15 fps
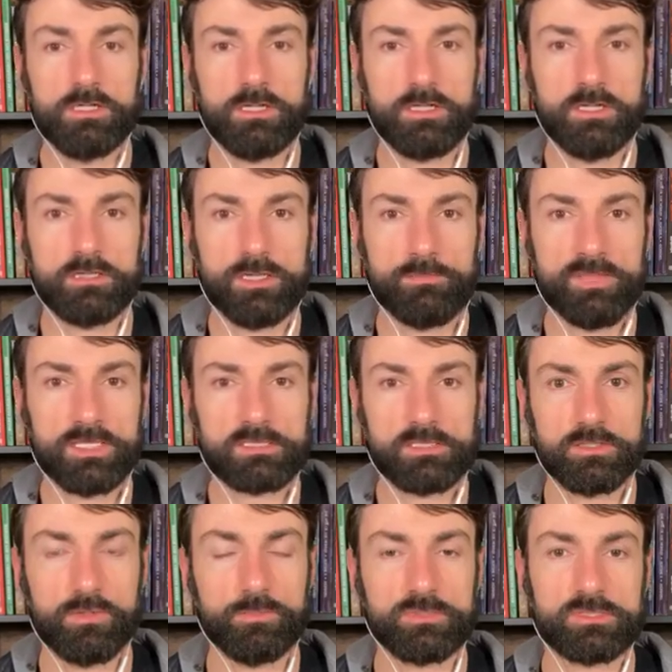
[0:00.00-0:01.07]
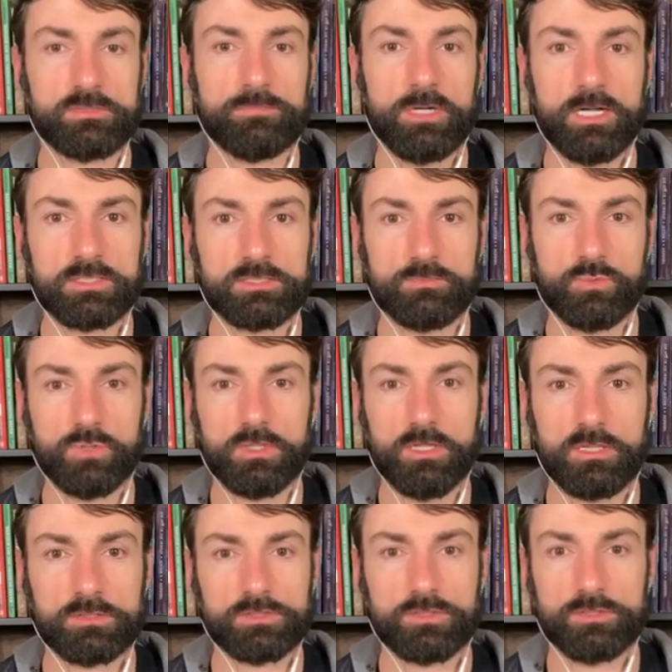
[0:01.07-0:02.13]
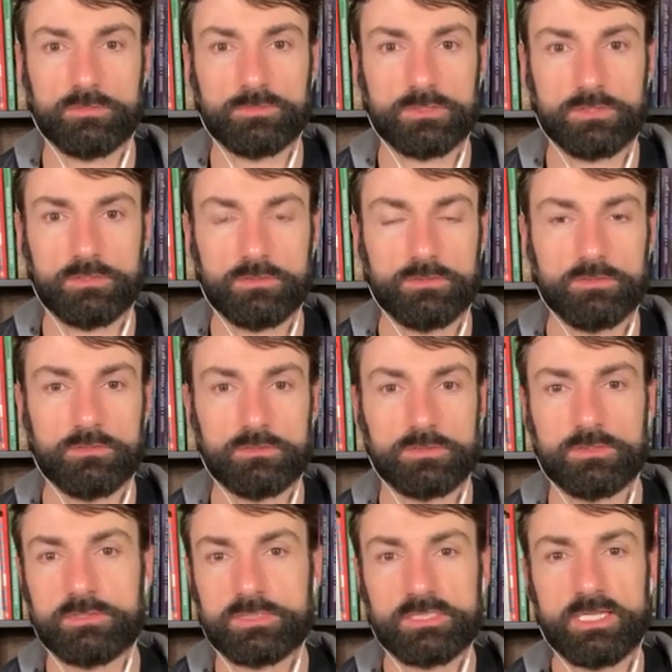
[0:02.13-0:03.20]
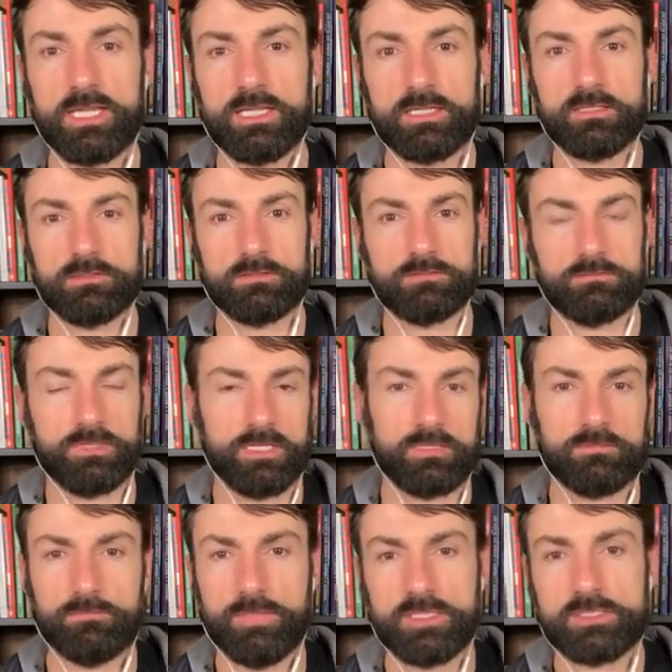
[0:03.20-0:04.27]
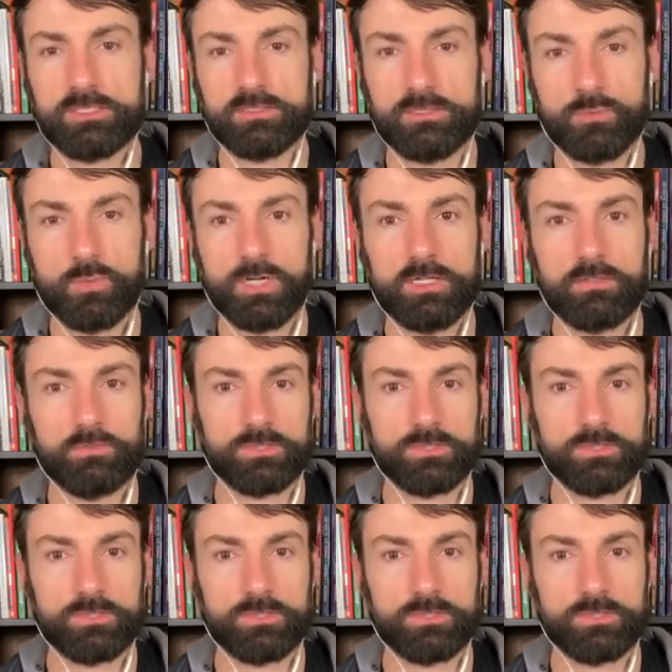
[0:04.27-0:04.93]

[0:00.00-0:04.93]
uh, that makes it almost impossible long term to to stay like mentally well,